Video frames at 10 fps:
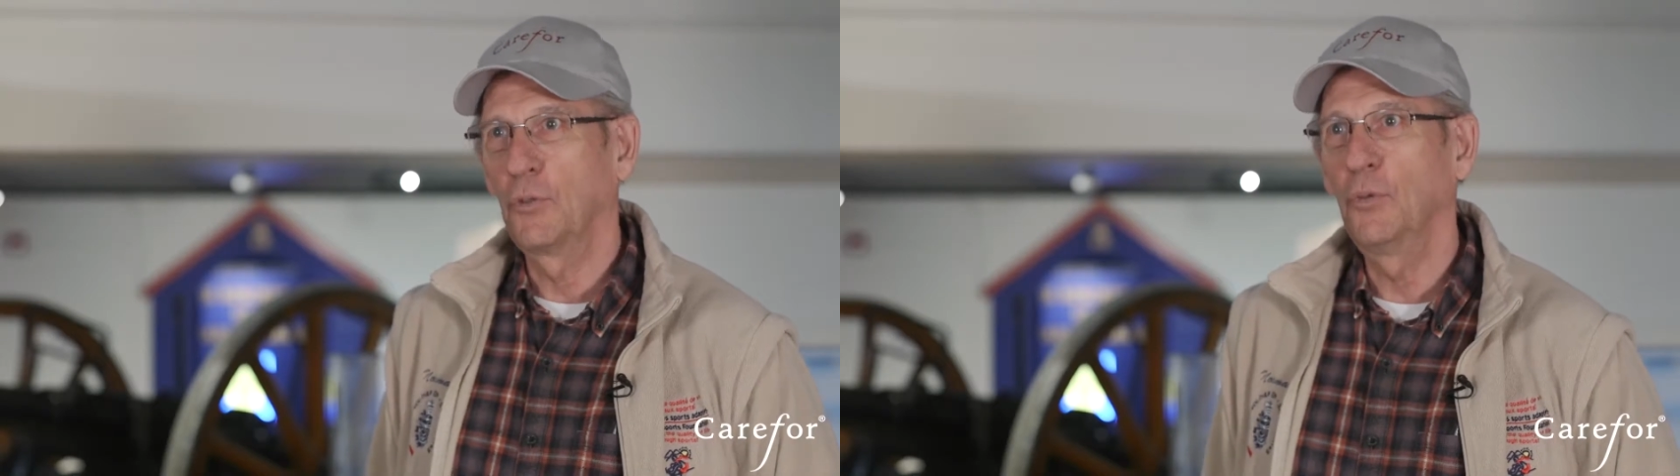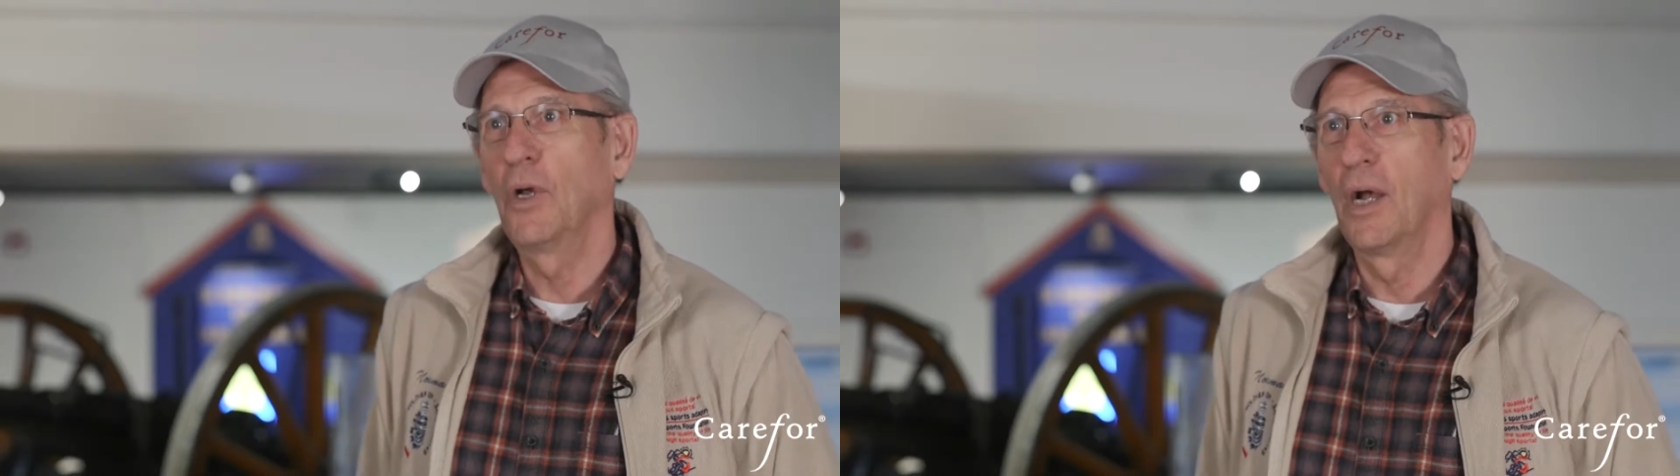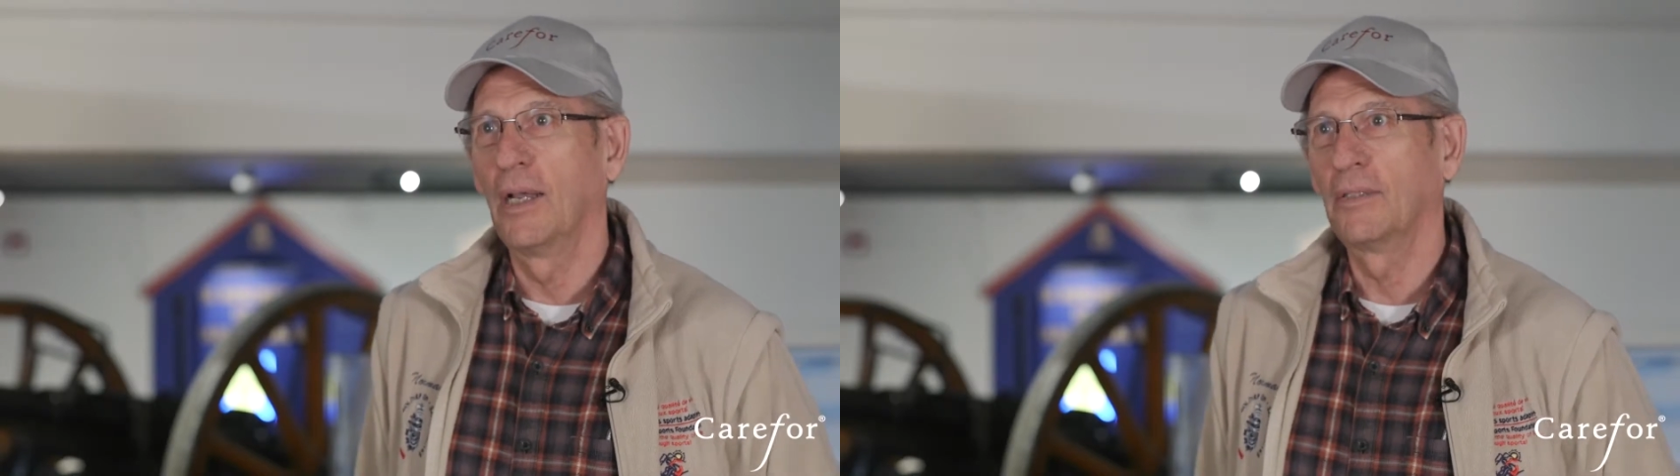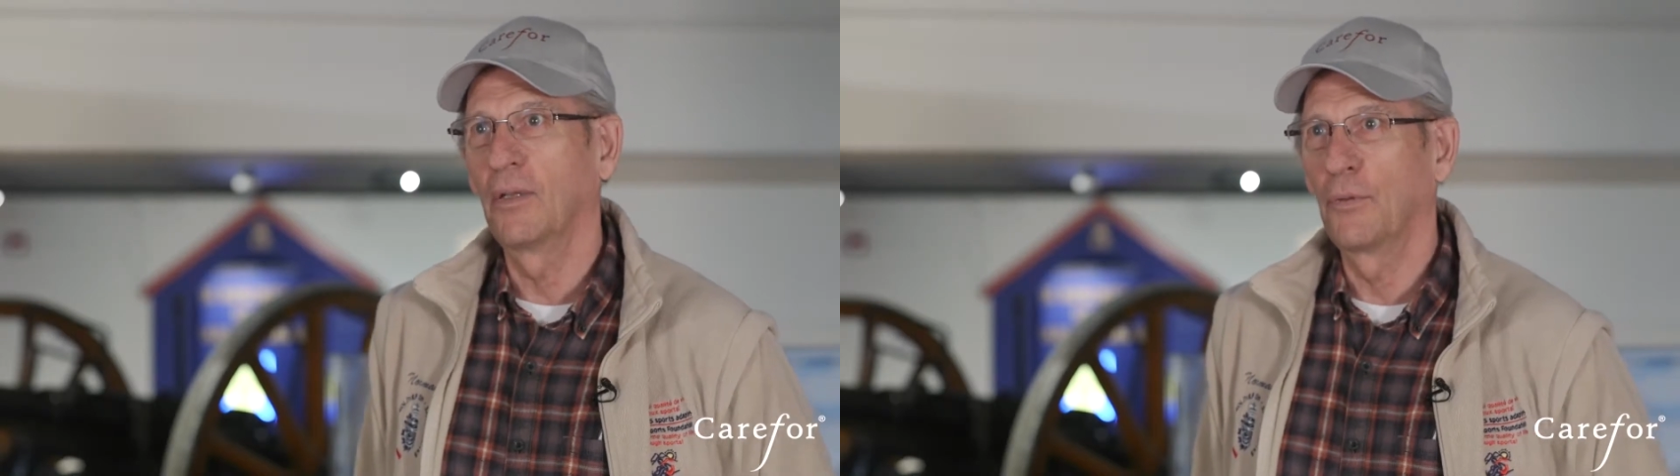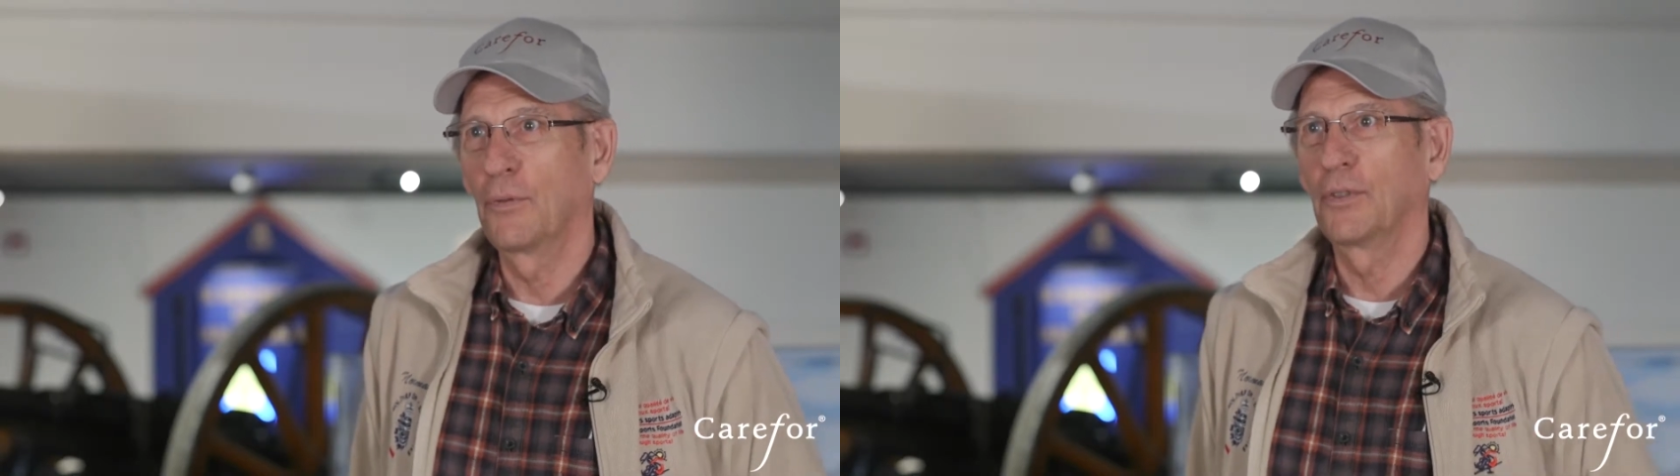two guys
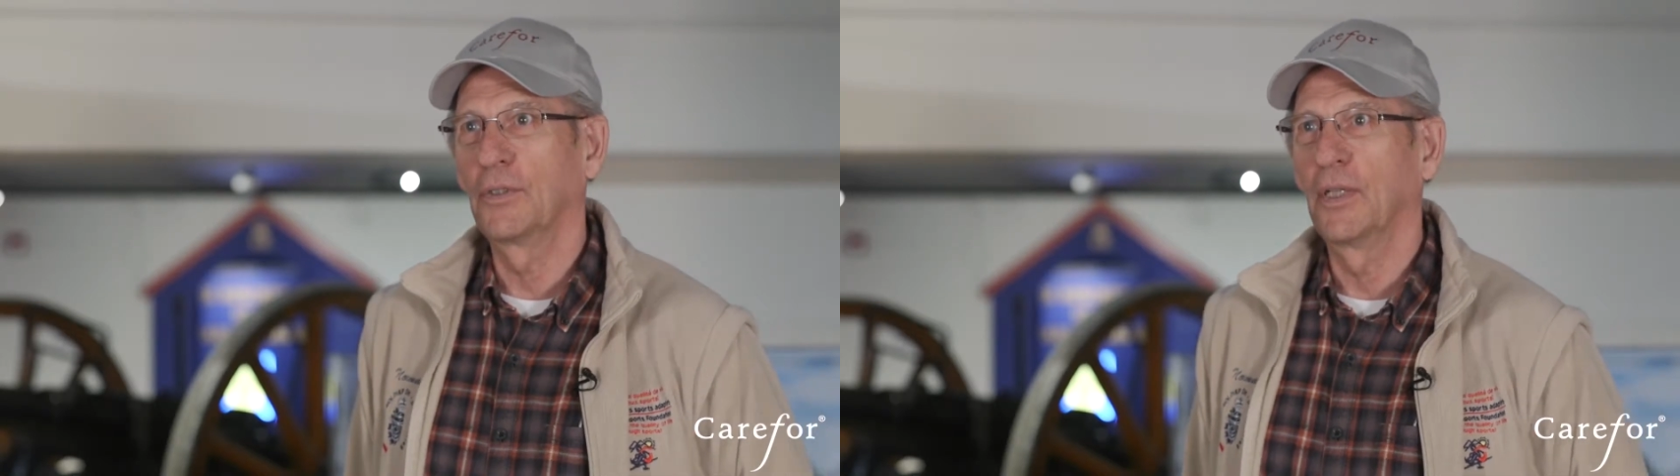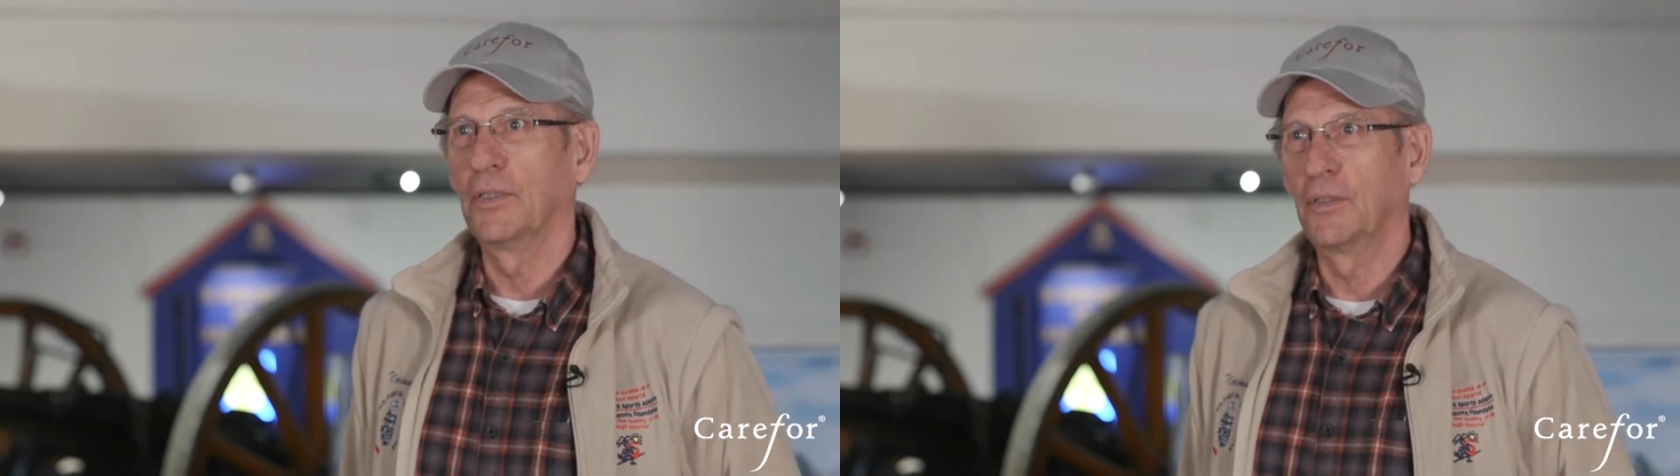on Thursdays.